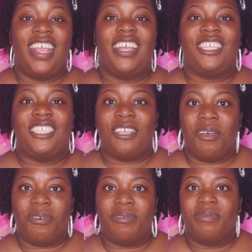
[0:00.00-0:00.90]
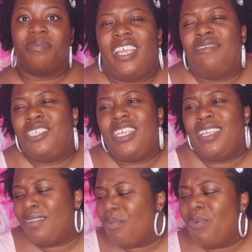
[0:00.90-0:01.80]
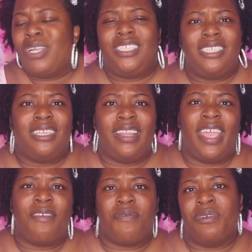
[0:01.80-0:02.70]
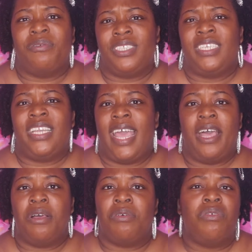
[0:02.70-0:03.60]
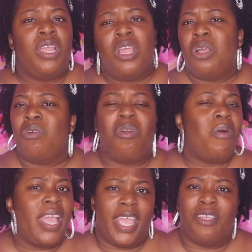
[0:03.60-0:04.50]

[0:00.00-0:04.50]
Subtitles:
So if she wants to like Frozen now, go ahead,